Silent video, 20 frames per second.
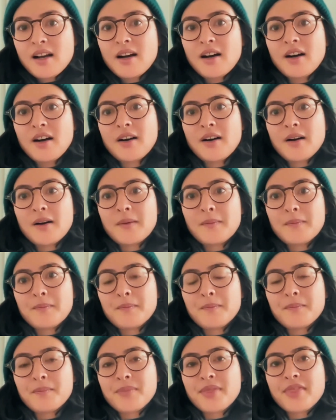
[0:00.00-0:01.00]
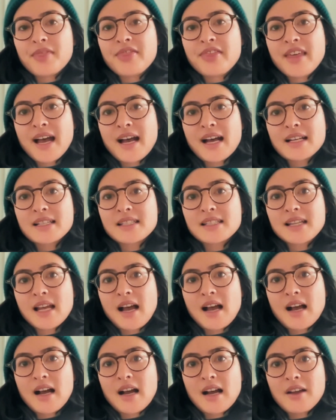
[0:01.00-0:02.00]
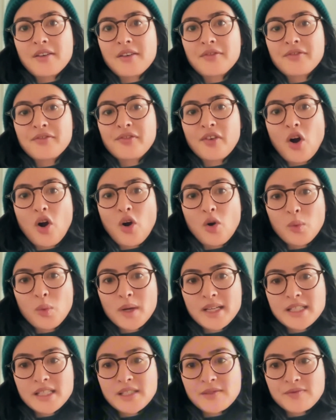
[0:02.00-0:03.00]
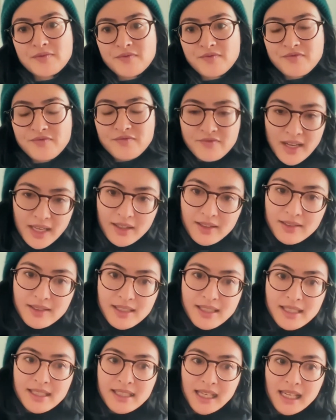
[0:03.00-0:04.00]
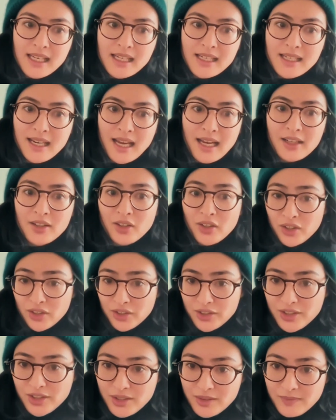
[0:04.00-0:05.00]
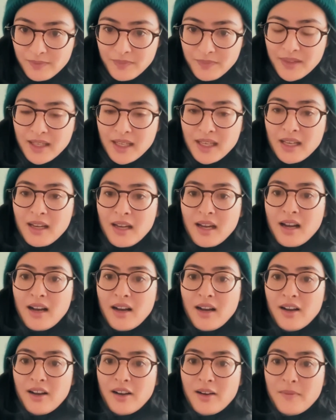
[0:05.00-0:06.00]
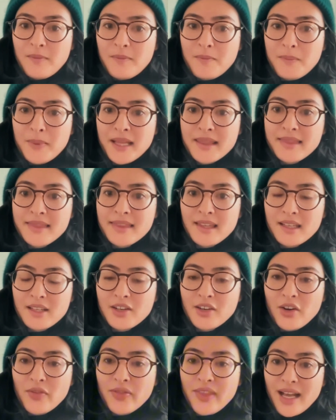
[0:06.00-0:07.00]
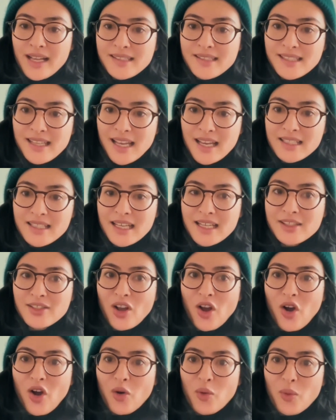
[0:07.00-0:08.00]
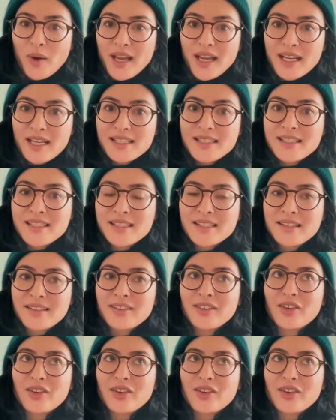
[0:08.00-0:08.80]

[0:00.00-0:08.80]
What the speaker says: that I've always felt seen and heard. But that said, it's always